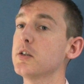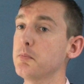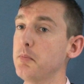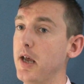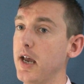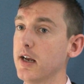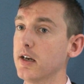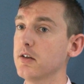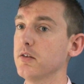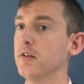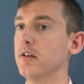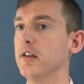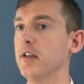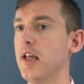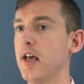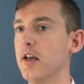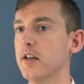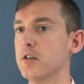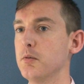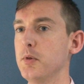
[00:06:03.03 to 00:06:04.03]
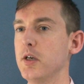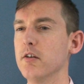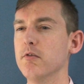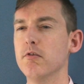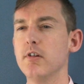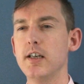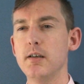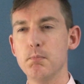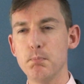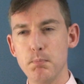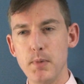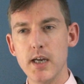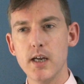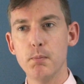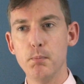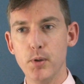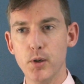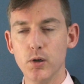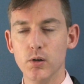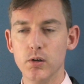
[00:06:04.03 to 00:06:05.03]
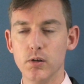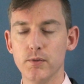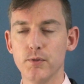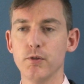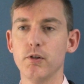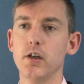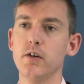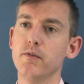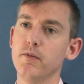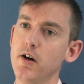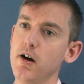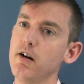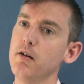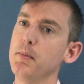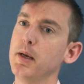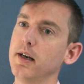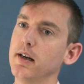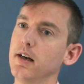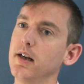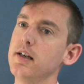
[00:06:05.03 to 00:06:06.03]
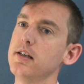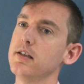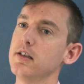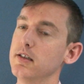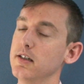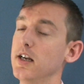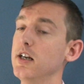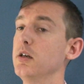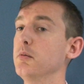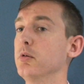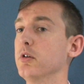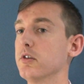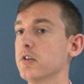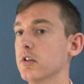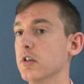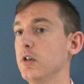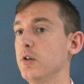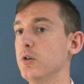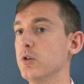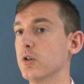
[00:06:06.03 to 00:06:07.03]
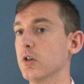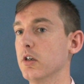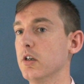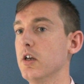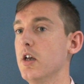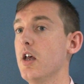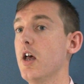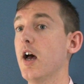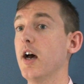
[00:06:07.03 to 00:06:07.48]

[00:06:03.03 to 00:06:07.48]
expect there to be a really big pull for an environmentally sustainable solution.